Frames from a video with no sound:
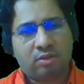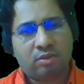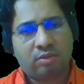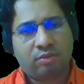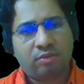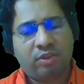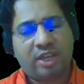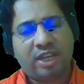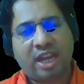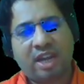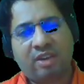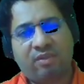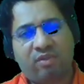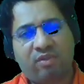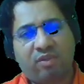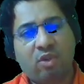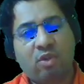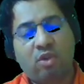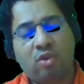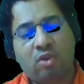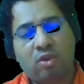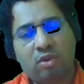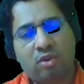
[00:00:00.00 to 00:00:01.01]
We can
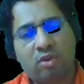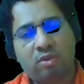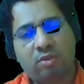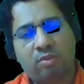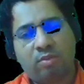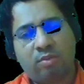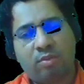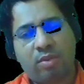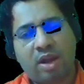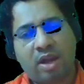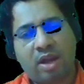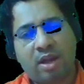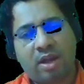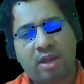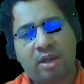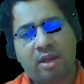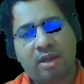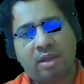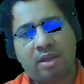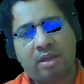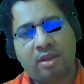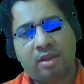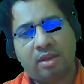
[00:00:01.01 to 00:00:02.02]
prove
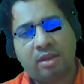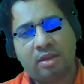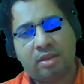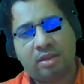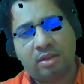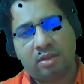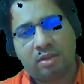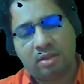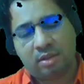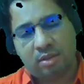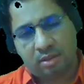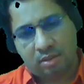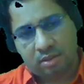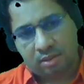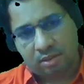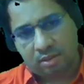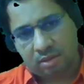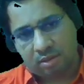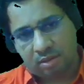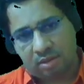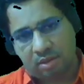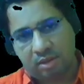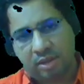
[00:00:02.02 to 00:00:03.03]
by
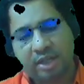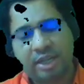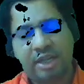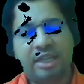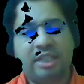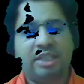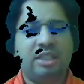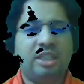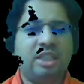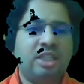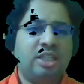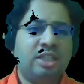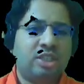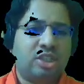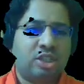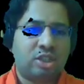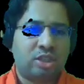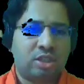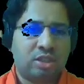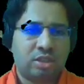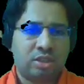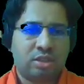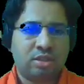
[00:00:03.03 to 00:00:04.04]
reading
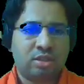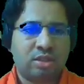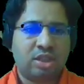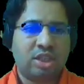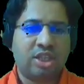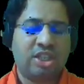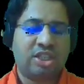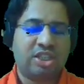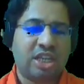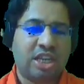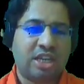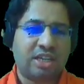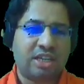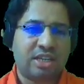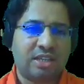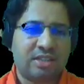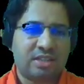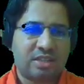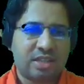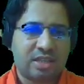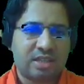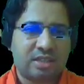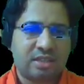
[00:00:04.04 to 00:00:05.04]
these three
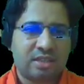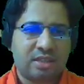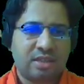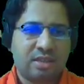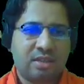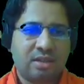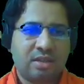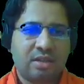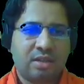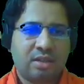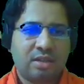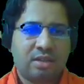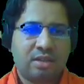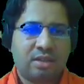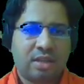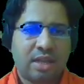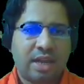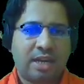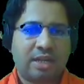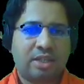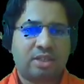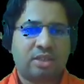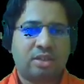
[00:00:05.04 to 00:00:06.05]
sentences
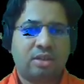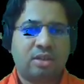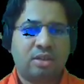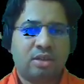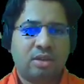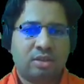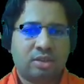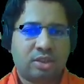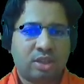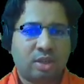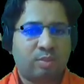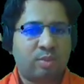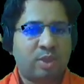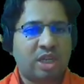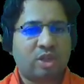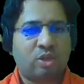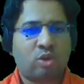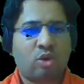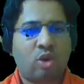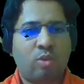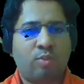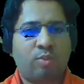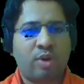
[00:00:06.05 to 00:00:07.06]
that subject
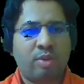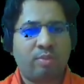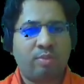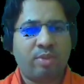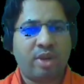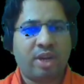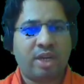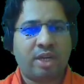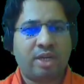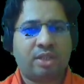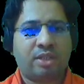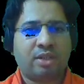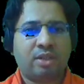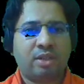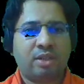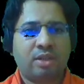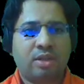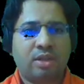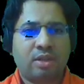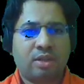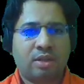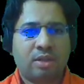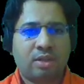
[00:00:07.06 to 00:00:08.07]
complement
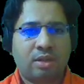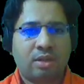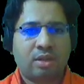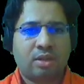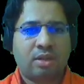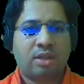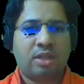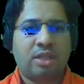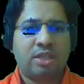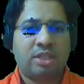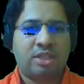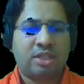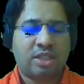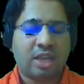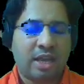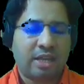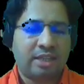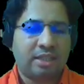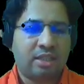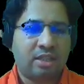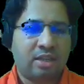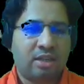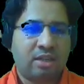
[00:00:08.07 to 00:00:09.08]
is
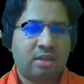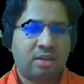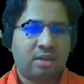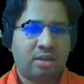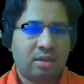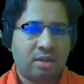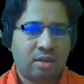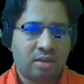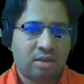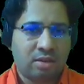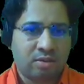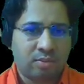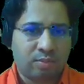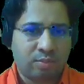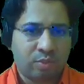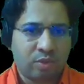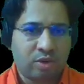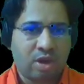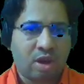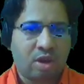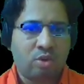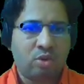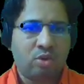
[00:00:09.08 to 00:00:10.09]
either
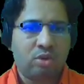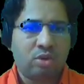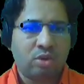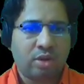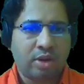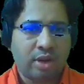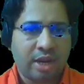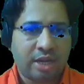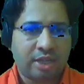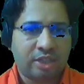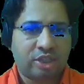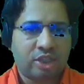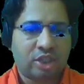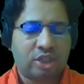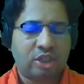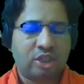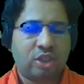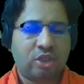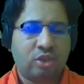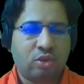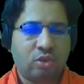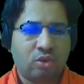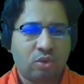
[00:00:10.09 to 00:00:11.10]
noun,
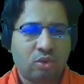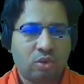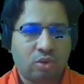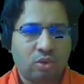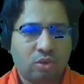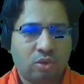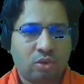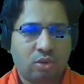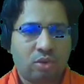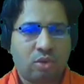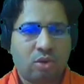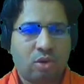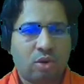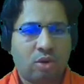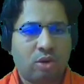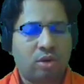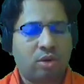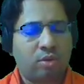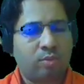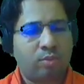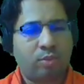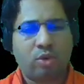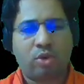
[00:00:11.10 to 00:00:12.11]
adjective,
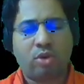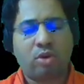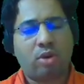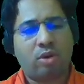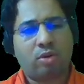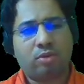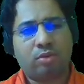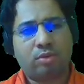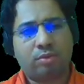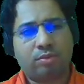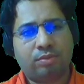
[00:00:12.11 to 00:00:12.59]
or pronoun.